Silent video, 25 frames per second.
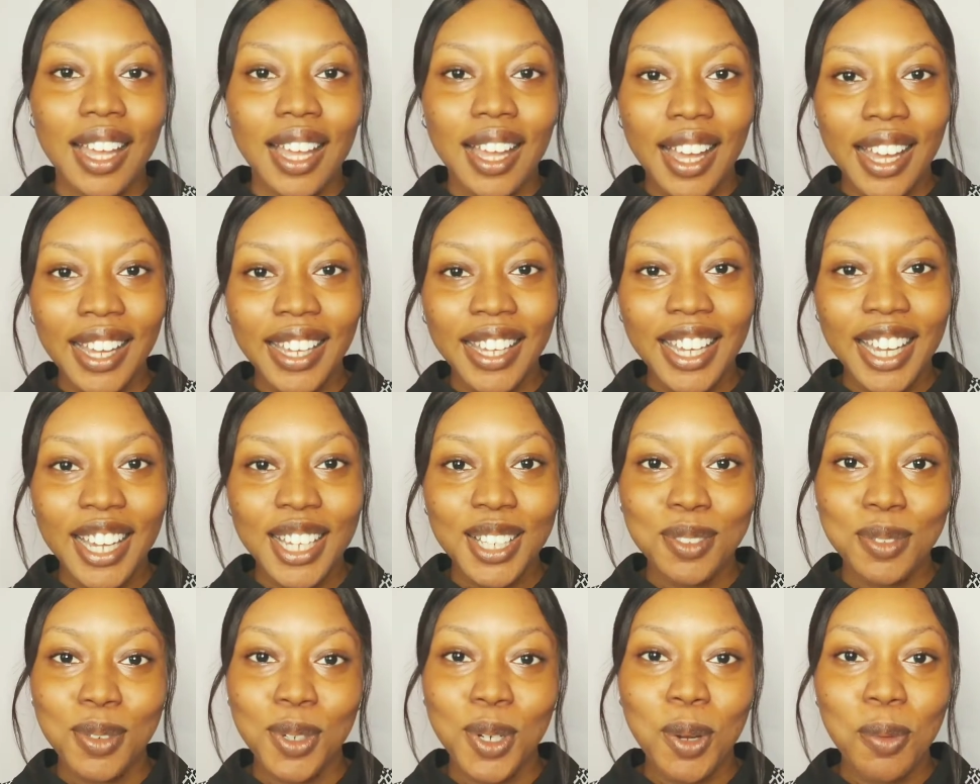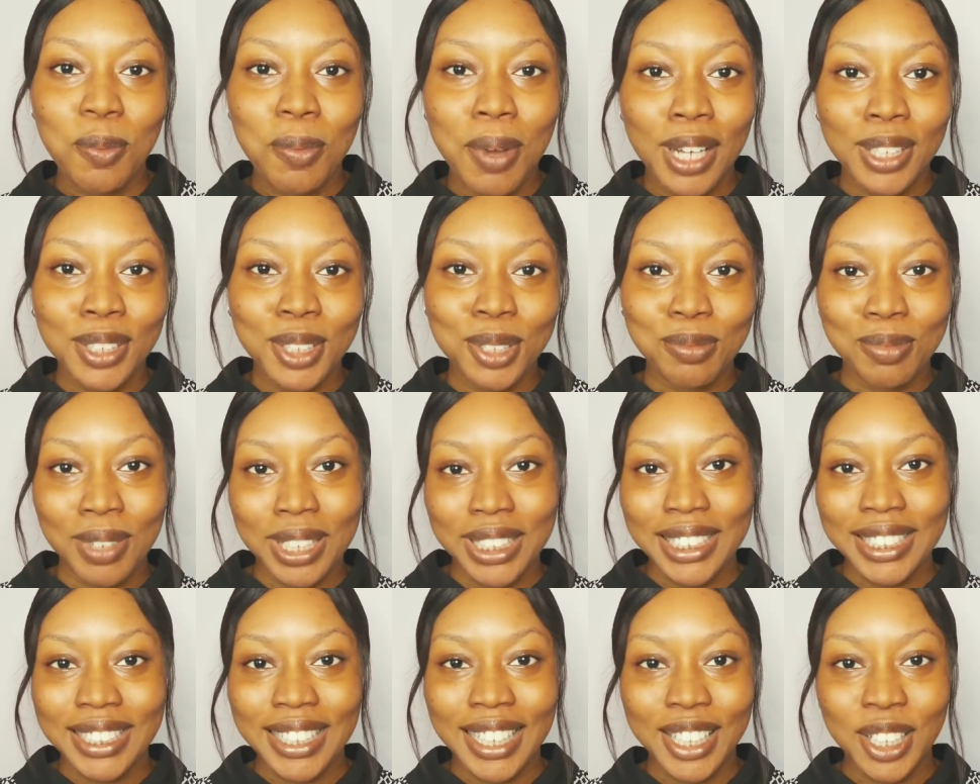Hi guys, welcome back to my
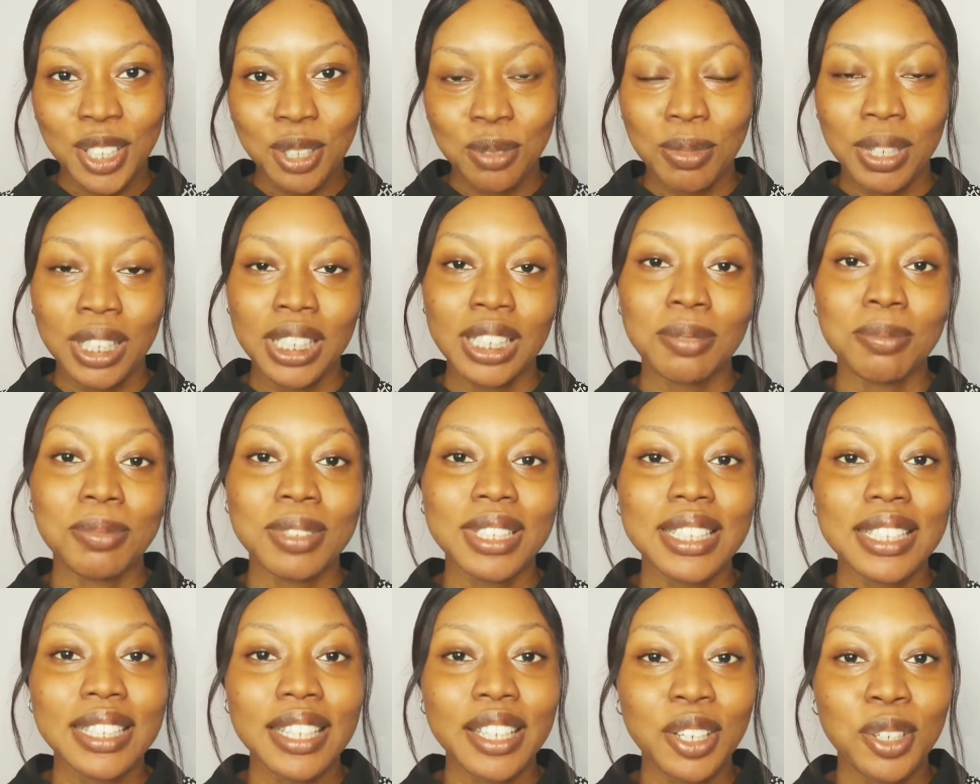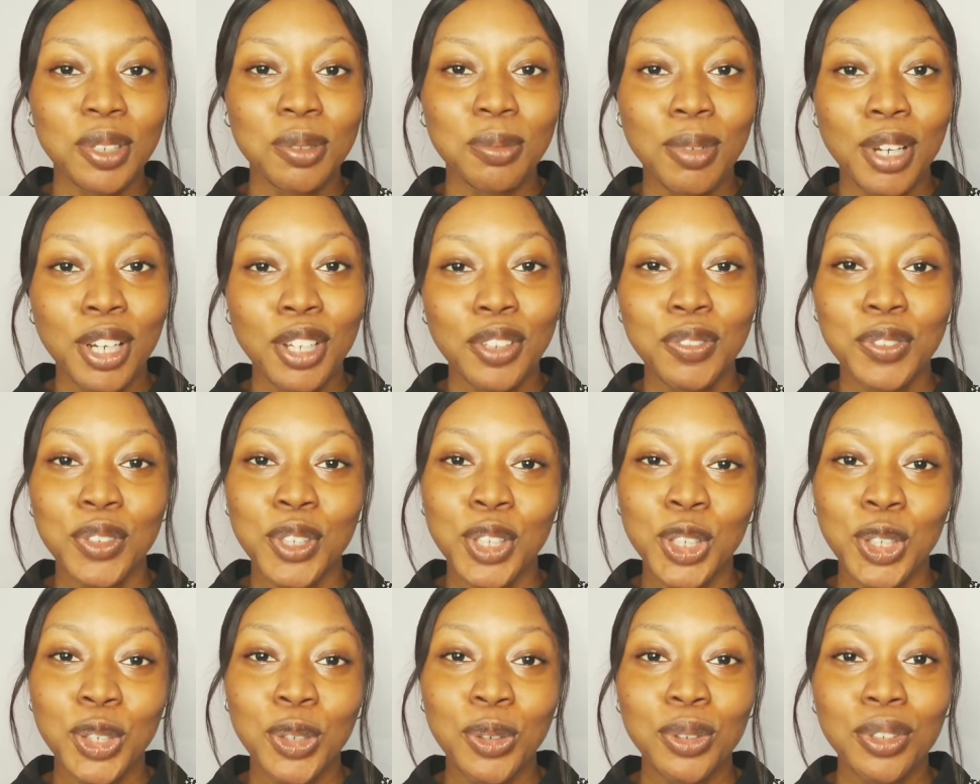channel. My name is Thelma. If
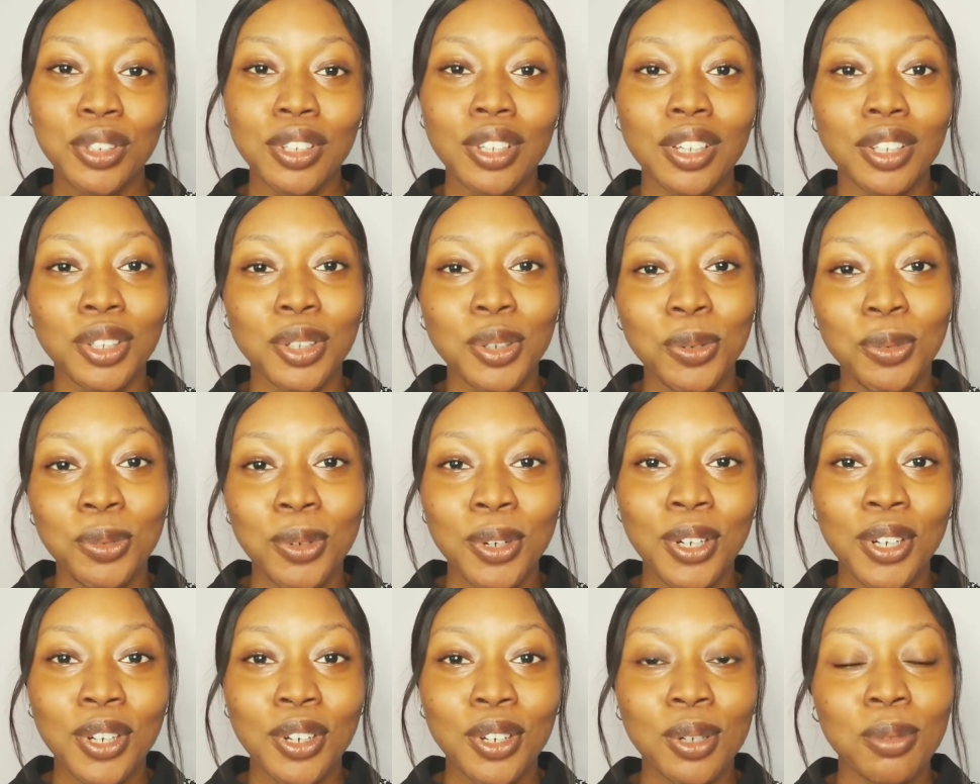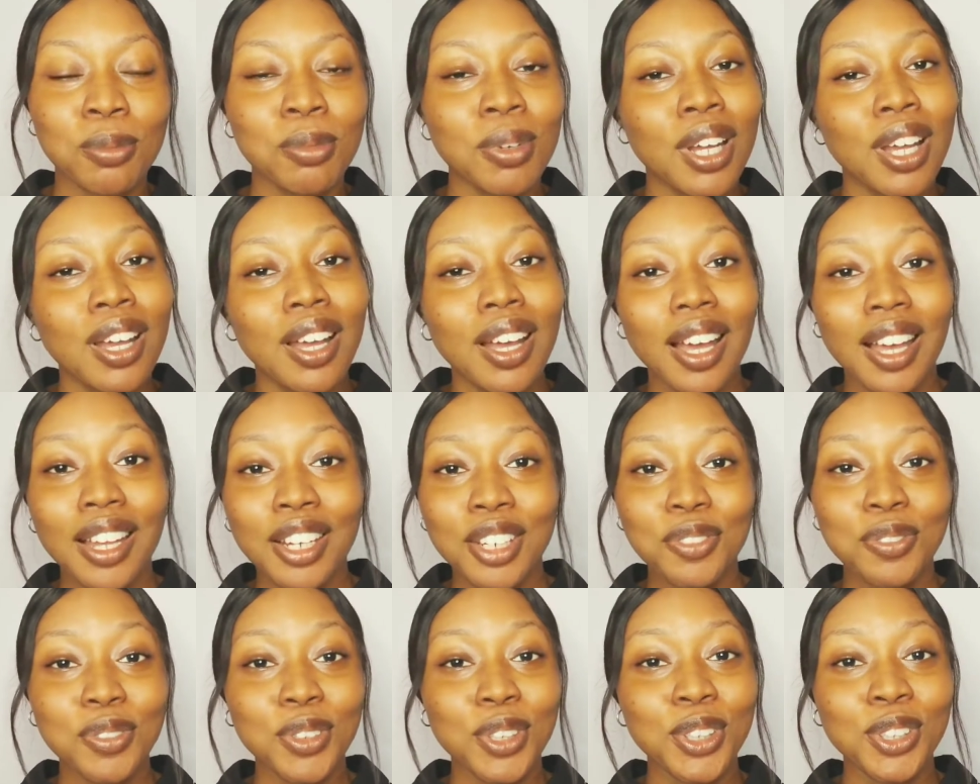you're new here, you're welcome, and
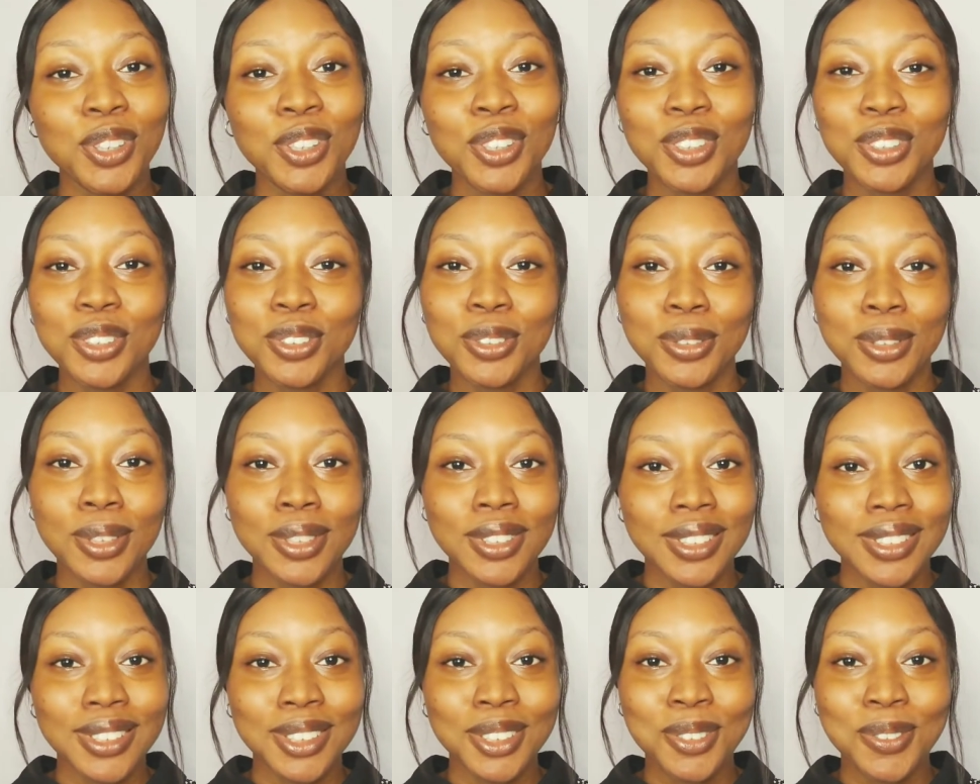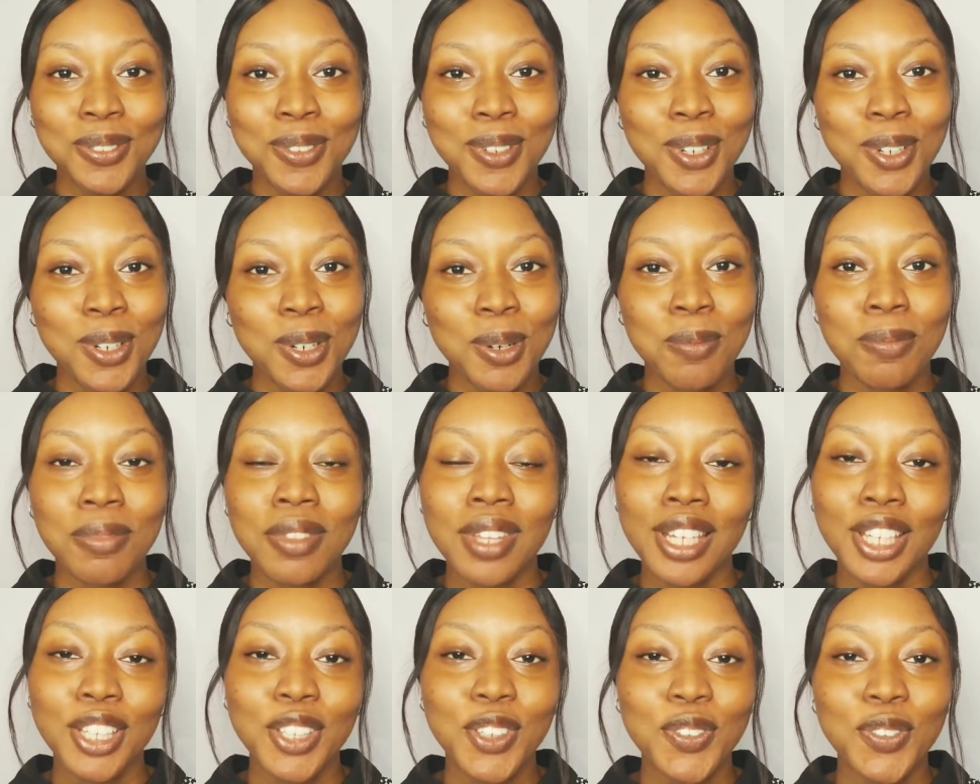if you're not new, you're still welcome.
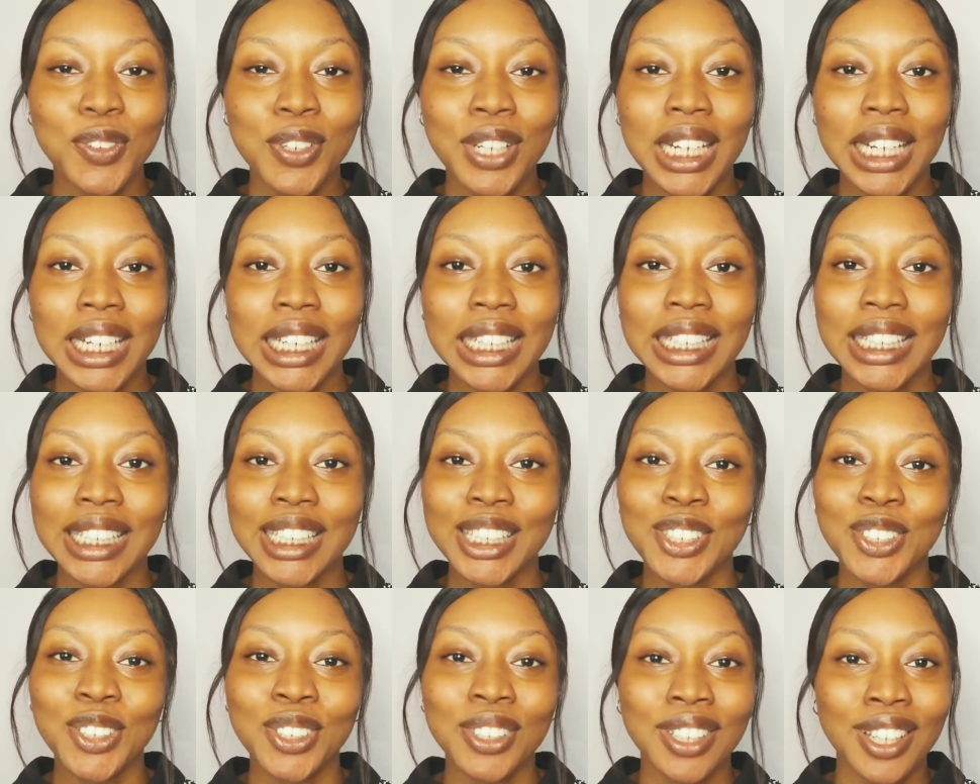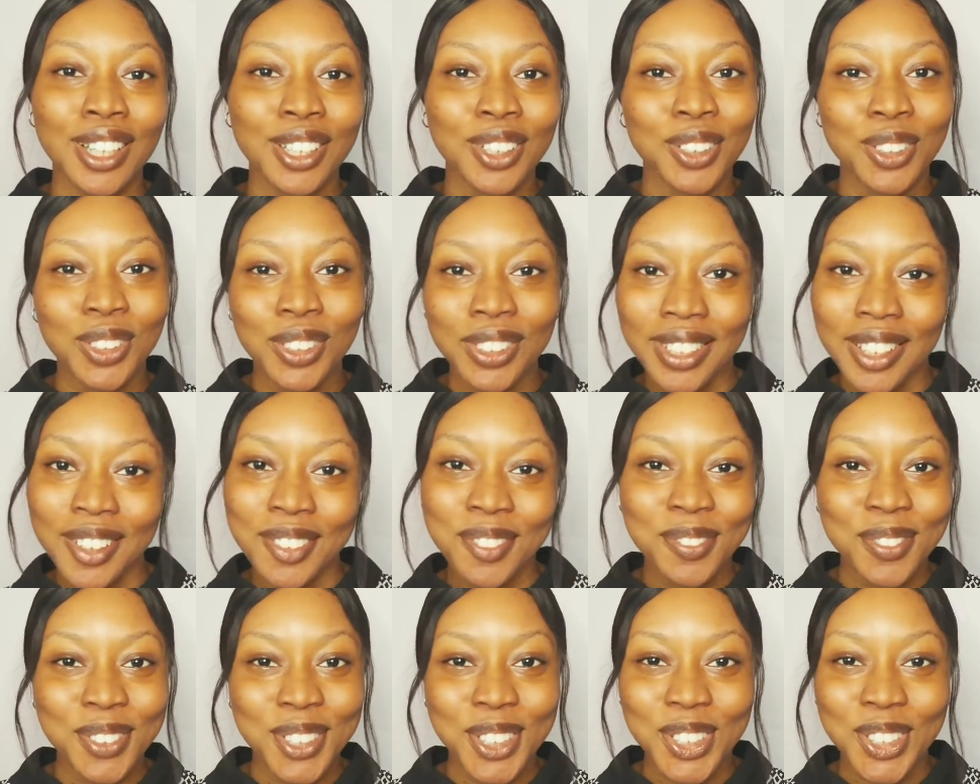Thank you for clicking on another
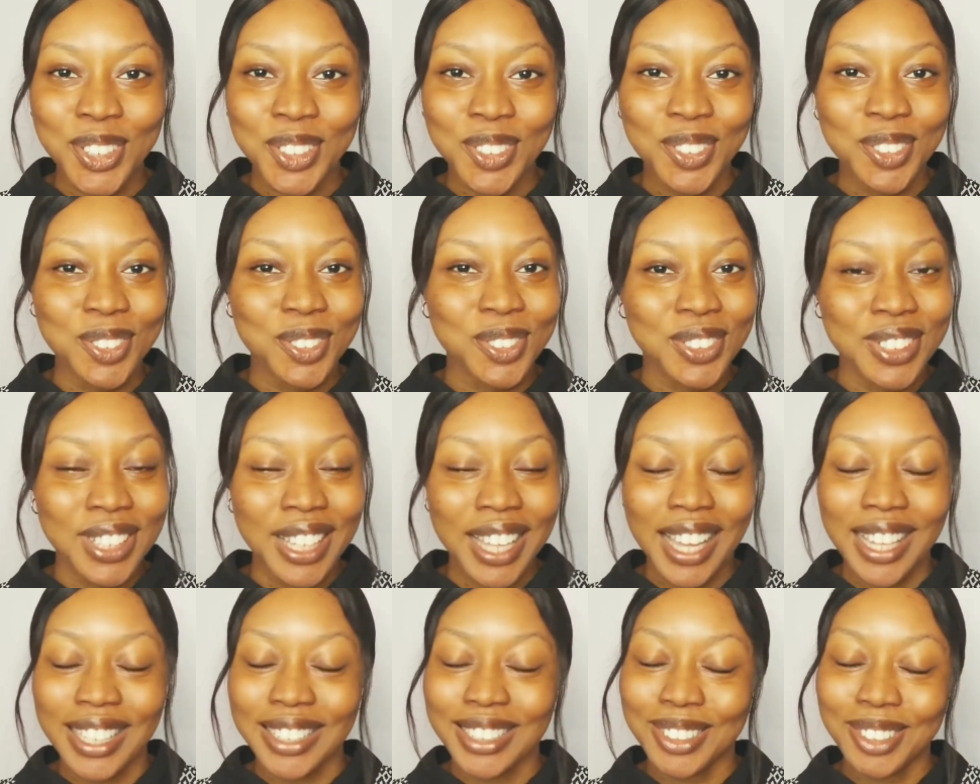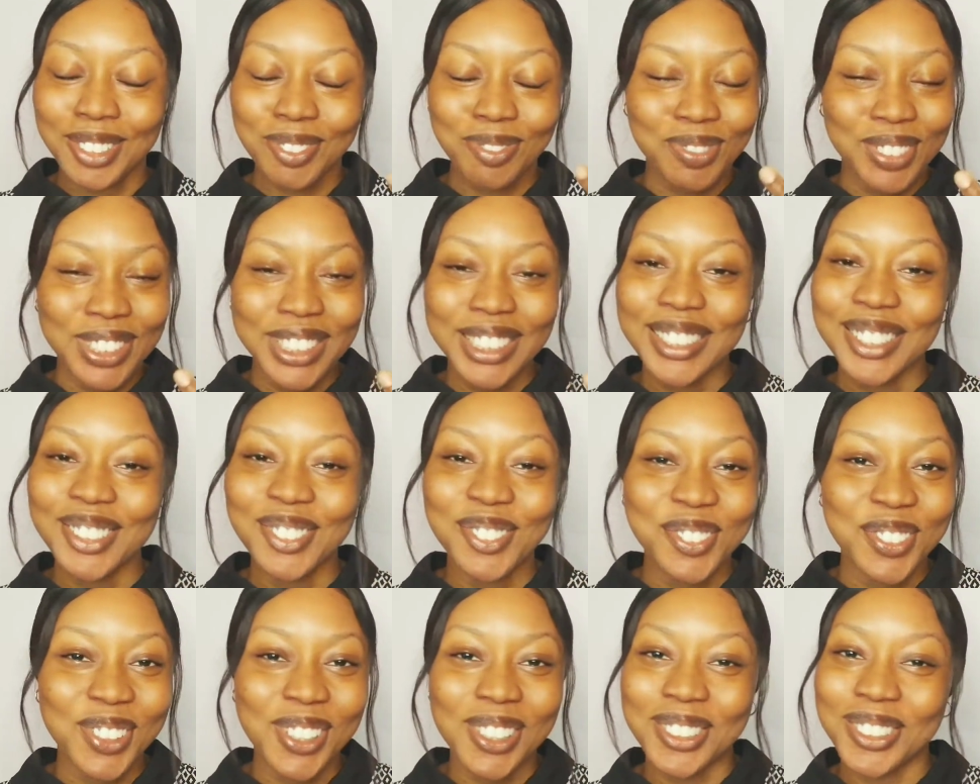video. You guys mean the
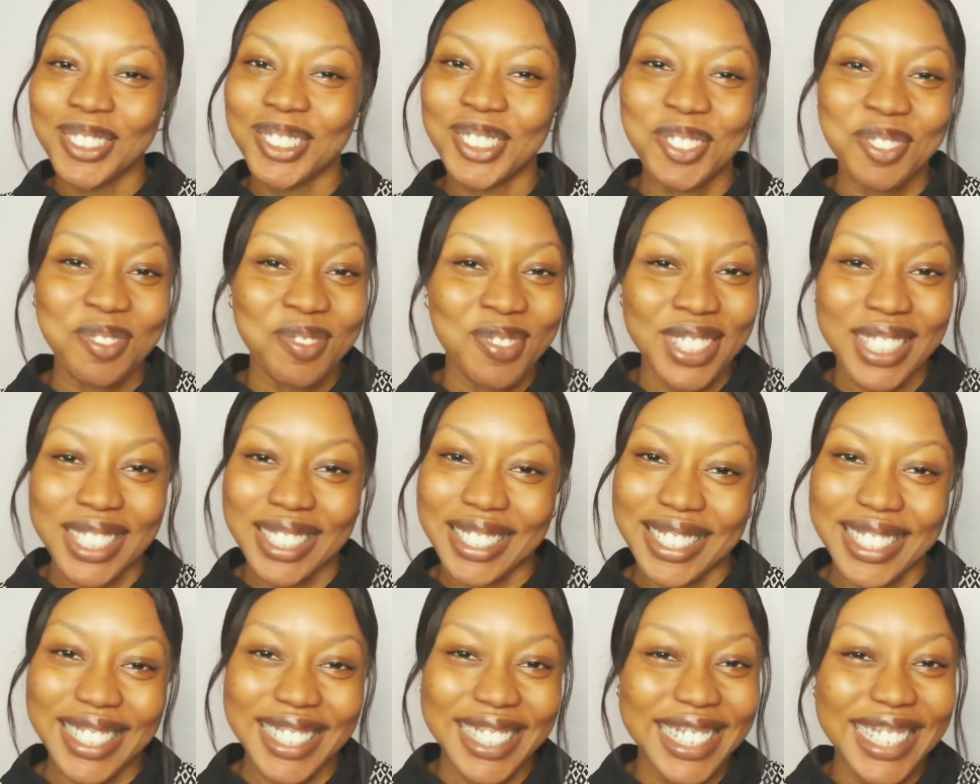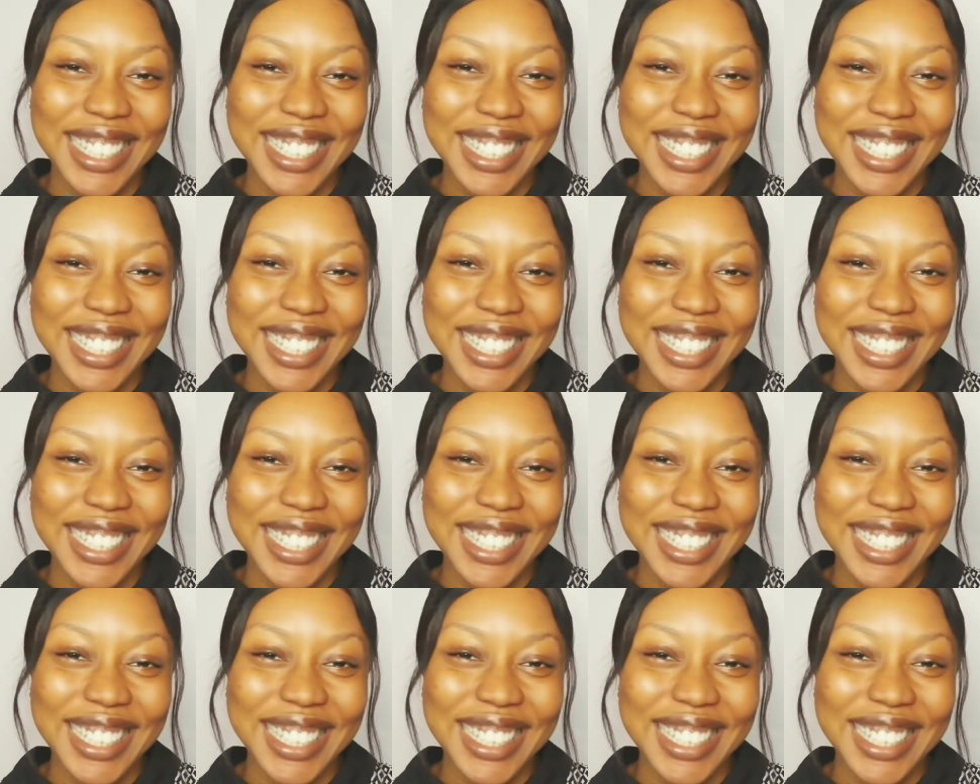world to me.